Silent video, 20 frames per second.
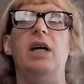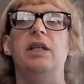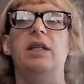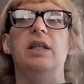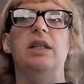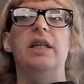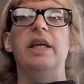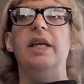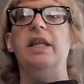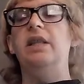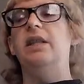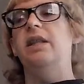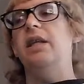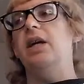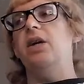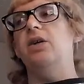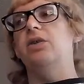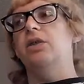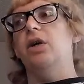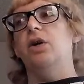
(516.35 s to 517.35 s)
delete
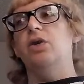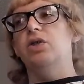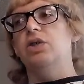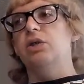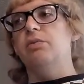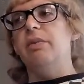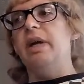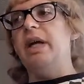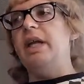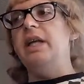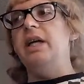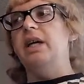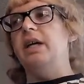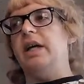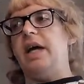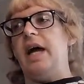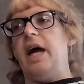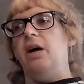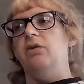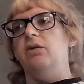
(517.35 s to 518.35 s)
their social media
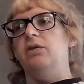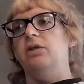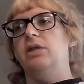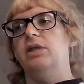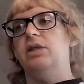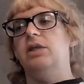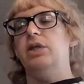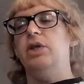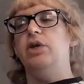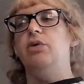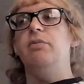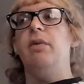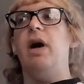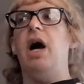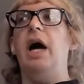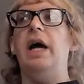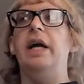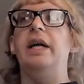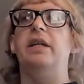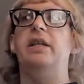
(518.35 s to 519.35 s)
accounts. You
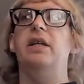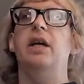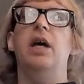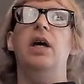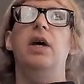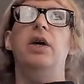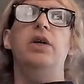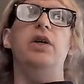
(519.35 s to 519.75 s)
might